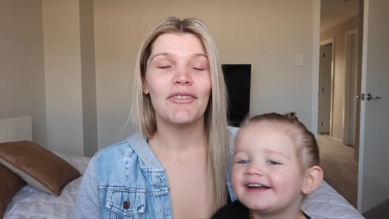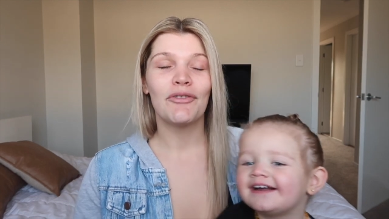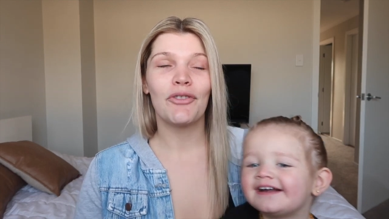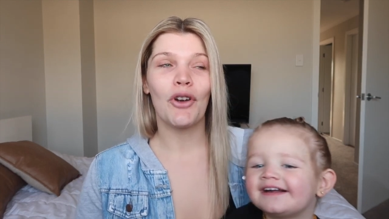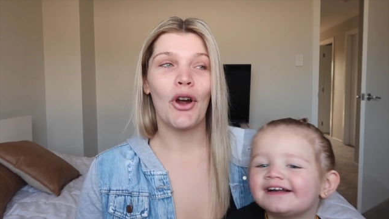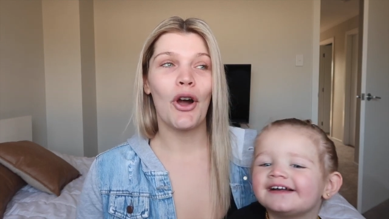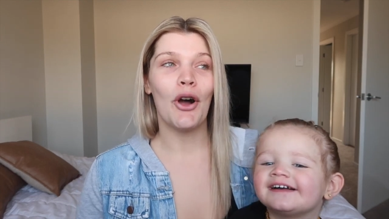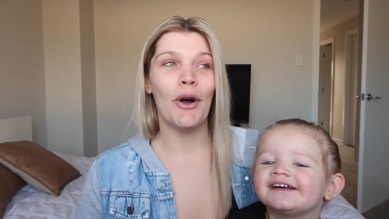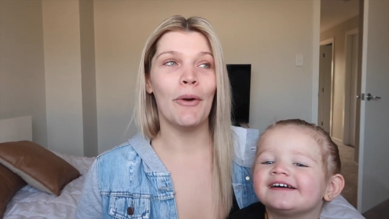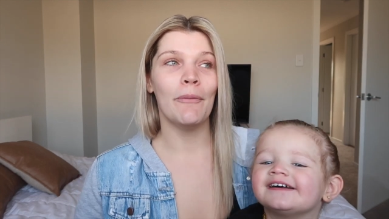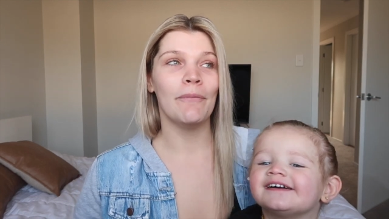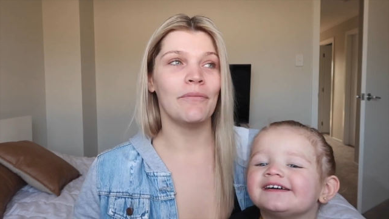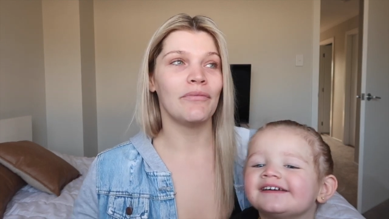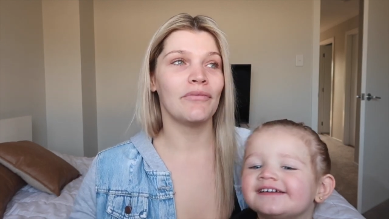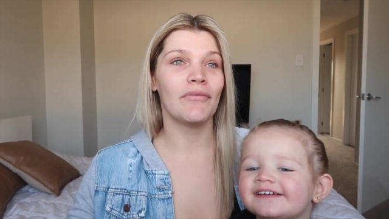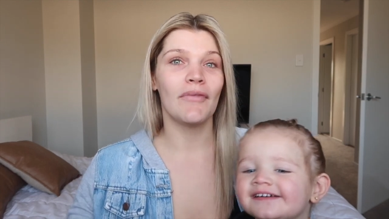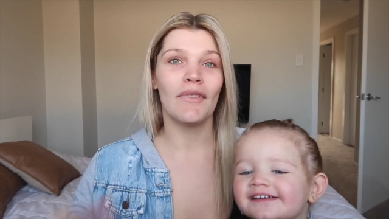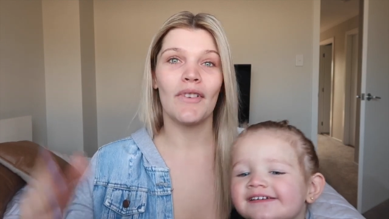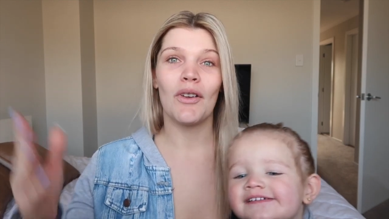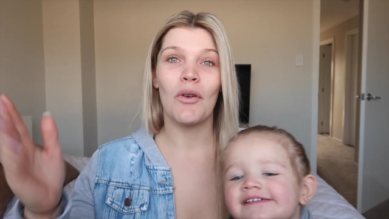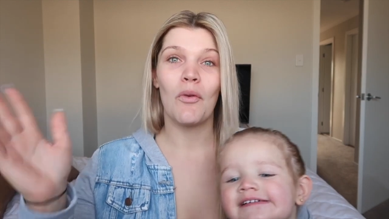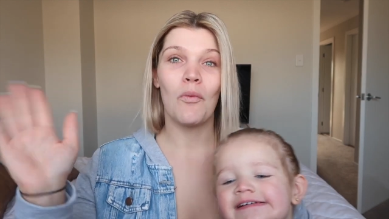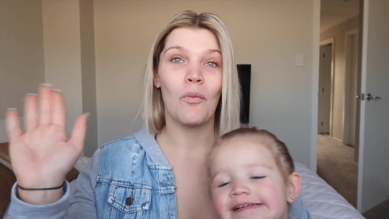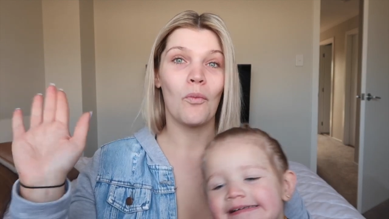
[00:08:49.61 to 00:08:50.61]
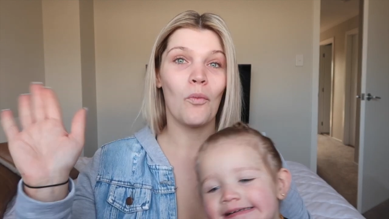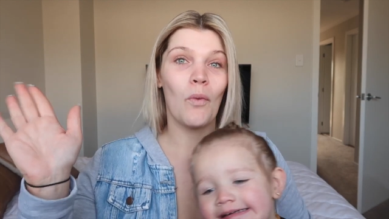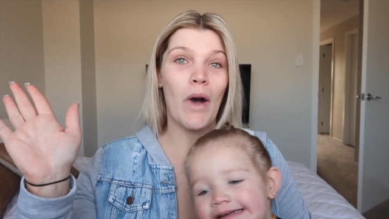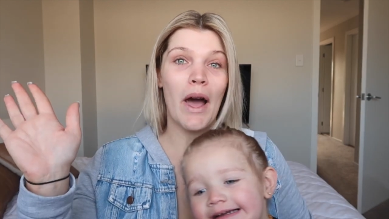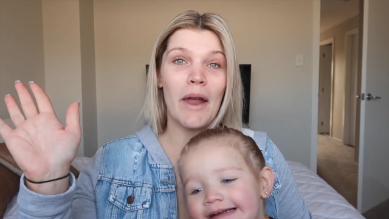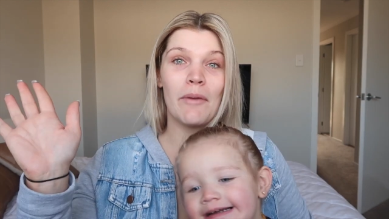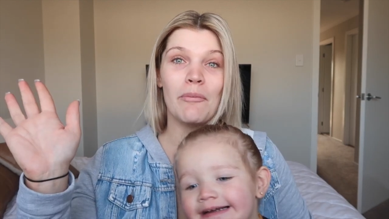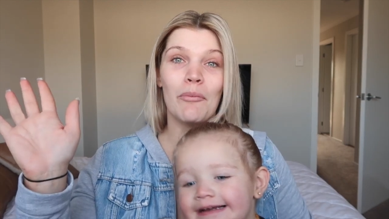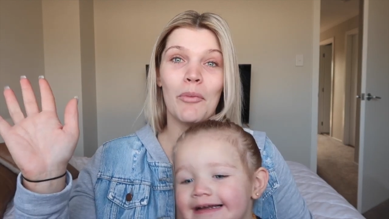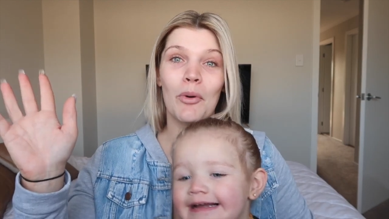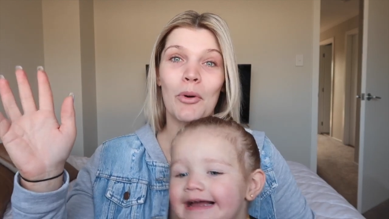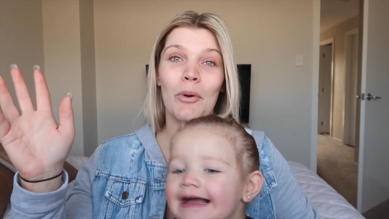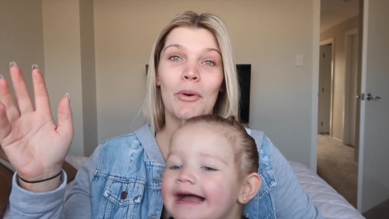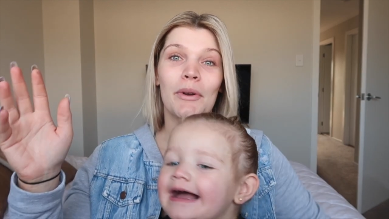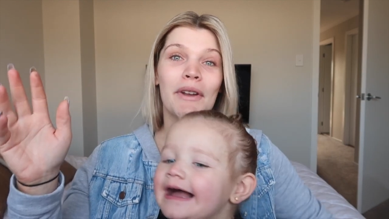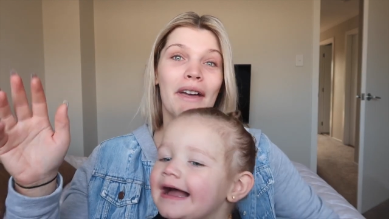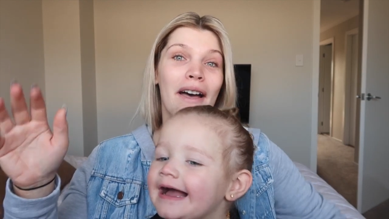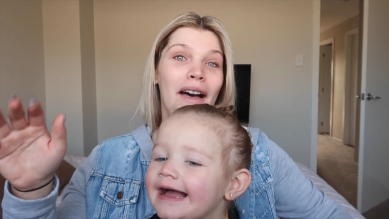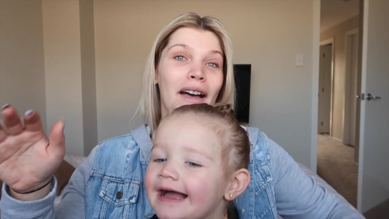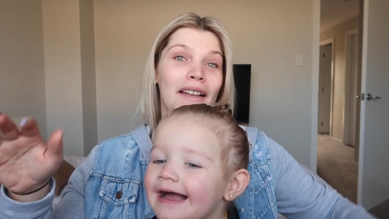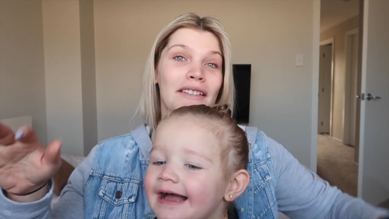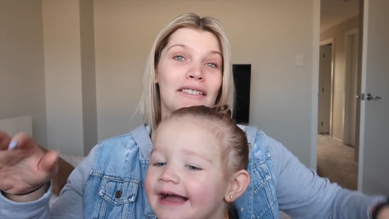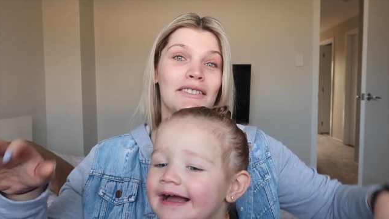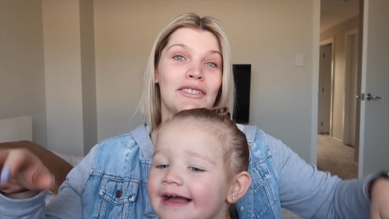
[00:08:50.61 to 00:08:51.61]
Speaker 1: from one
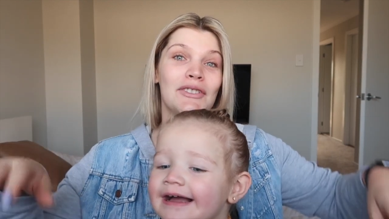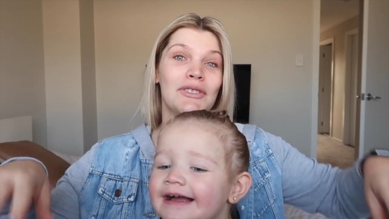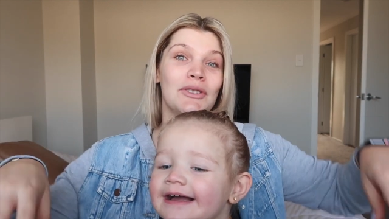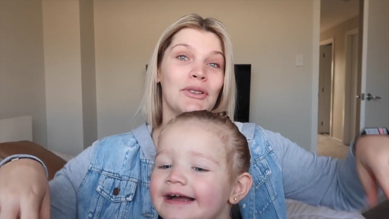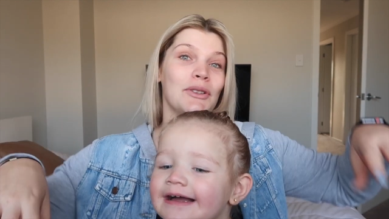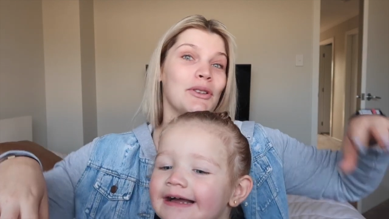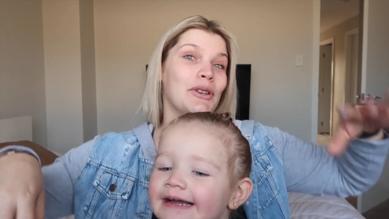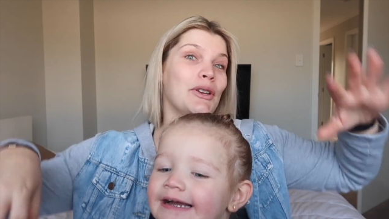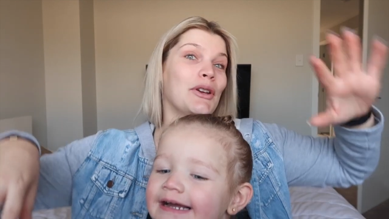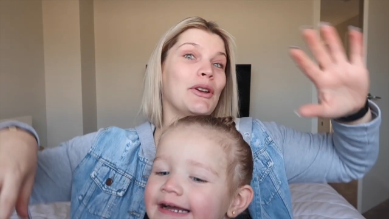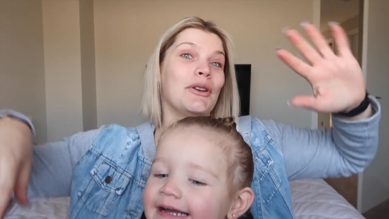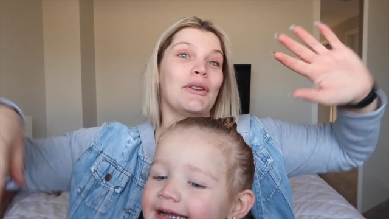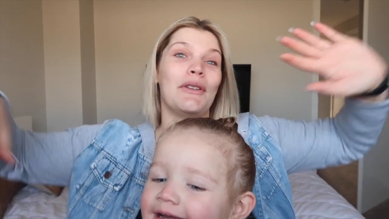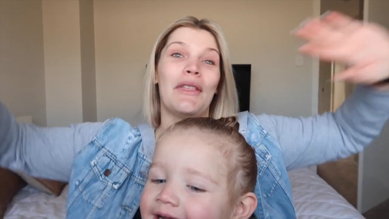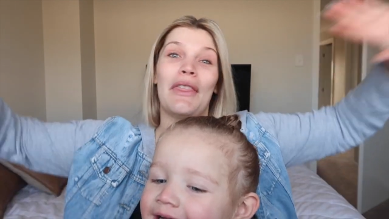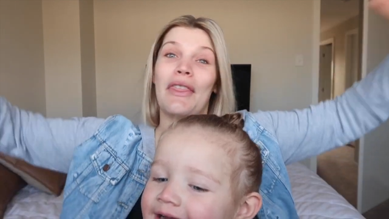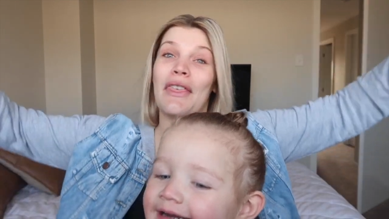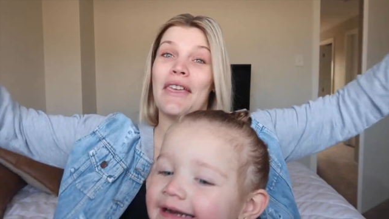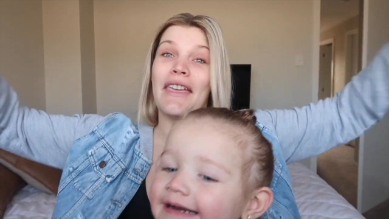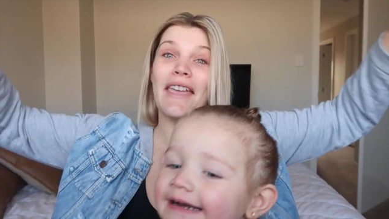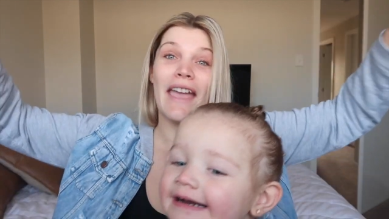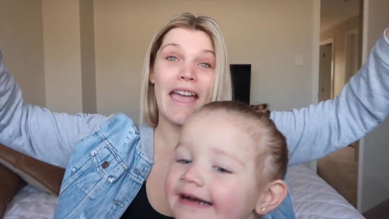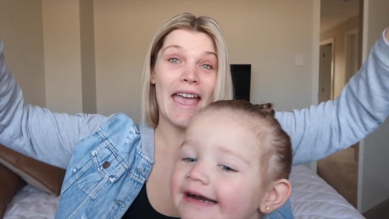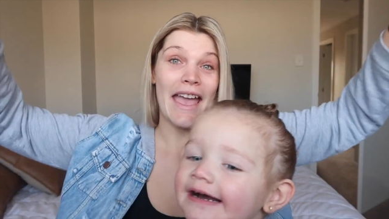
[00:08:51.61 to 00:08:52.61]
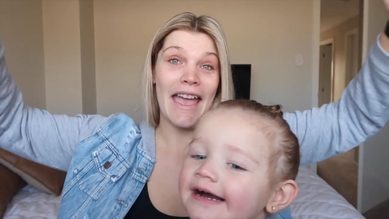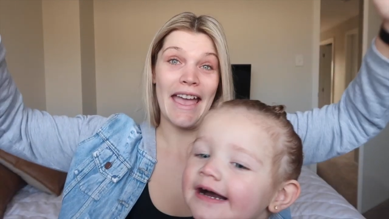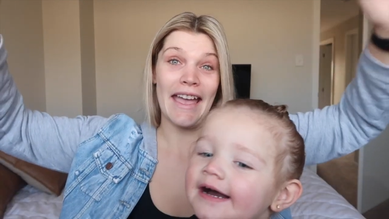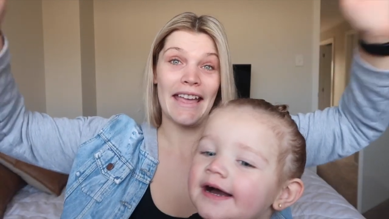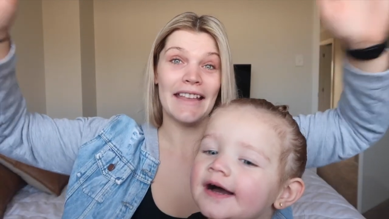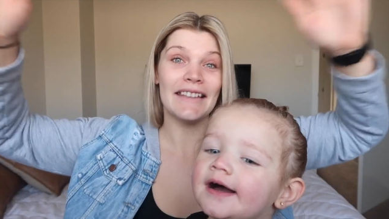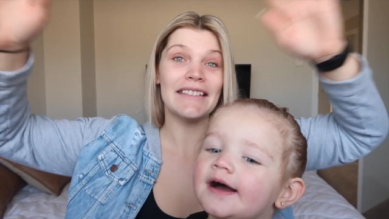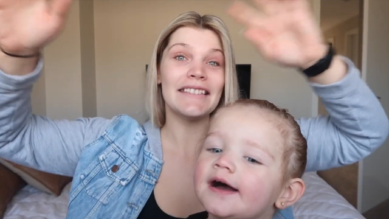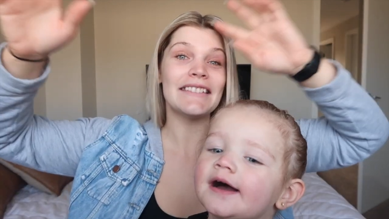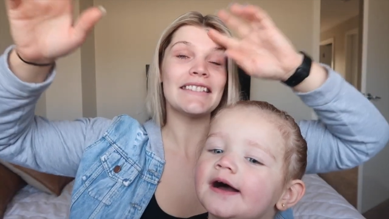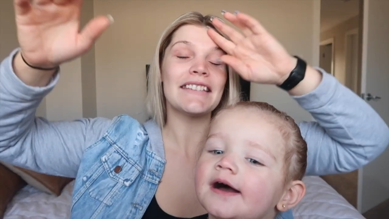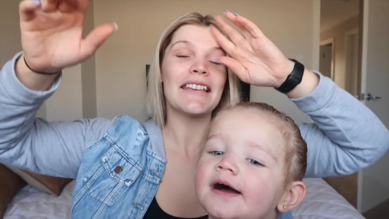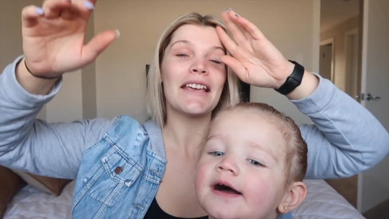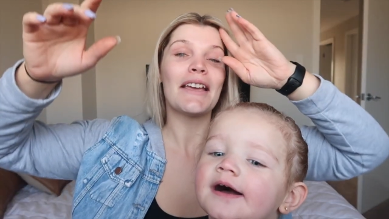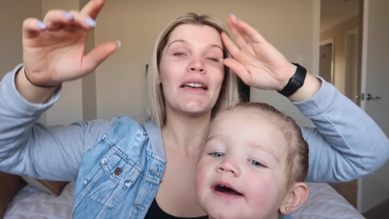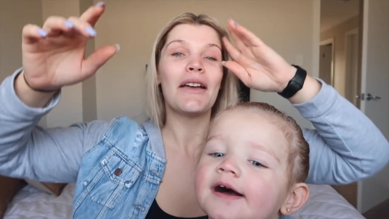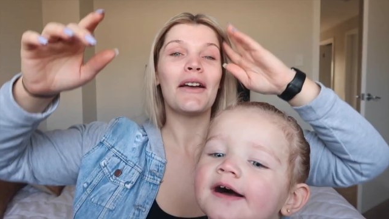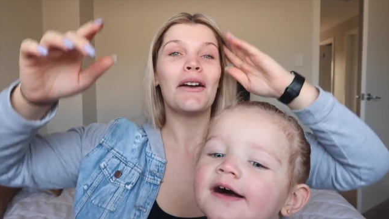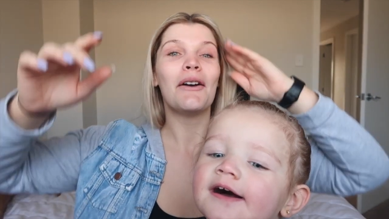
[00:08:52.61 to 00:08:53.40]
border to the end.